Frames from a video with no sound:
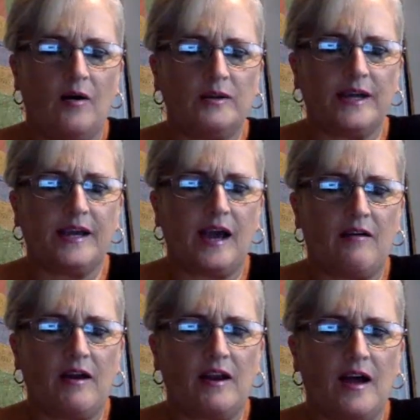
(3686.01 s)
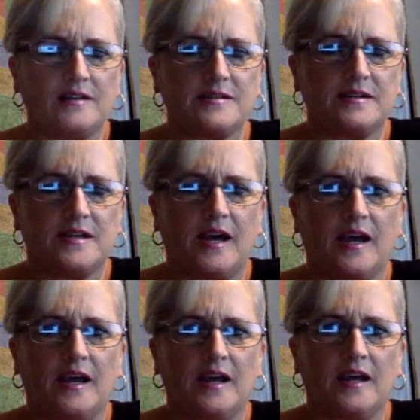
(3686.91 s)
Holy cow, I lost a
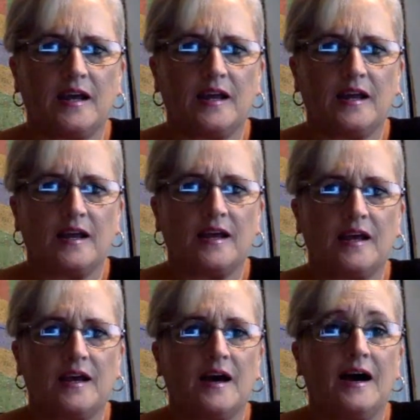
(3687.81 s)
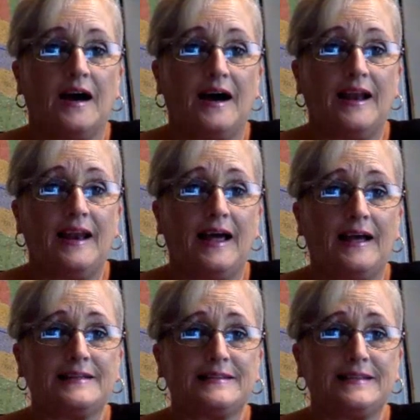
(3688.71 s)
day. I
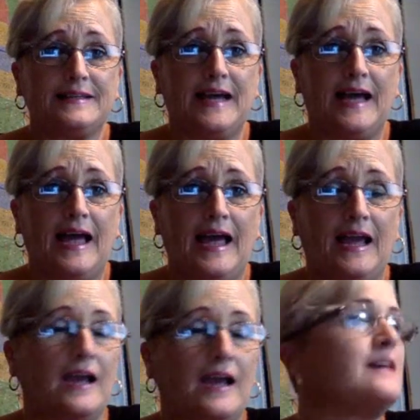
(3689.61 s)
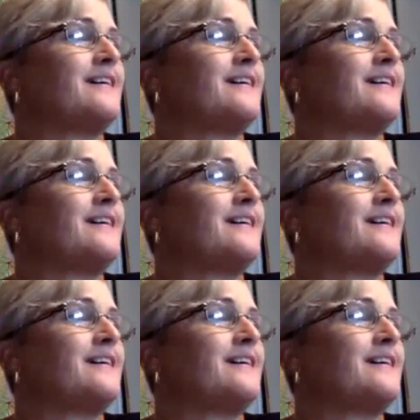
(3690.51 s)
lost a day.